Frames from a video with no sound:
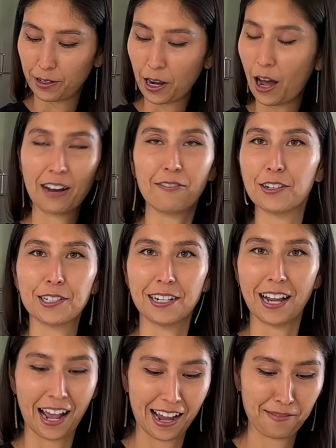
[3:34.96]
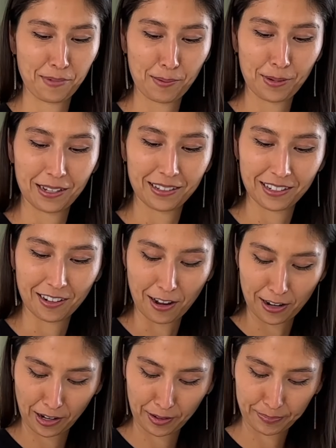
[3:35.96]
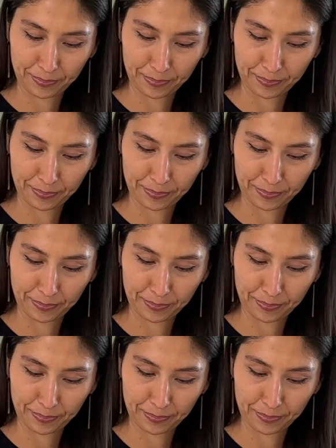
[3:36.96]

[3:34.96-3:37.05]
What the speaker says: it for today. Maybe it's a goner.